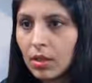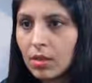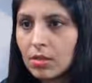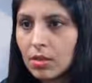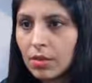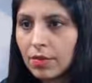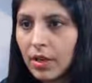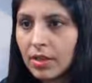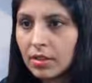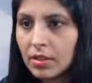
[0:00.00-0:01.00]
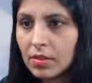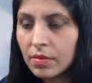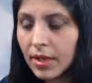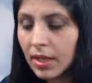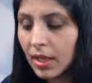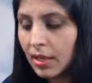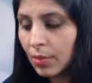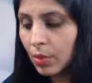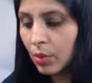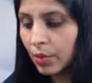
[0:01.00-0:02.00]
Instead of writing this red
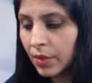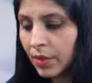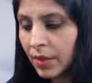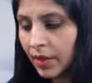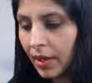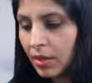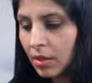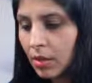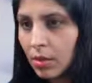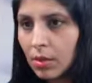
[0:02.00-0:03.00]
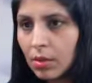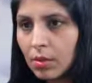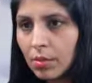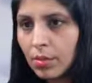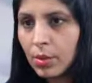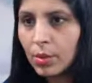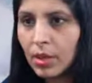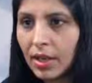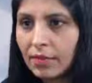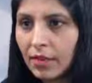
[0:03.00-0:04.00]
line blue, we will write blue
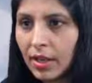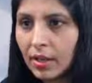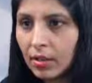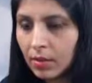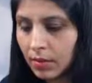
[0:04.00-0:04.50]
line Y.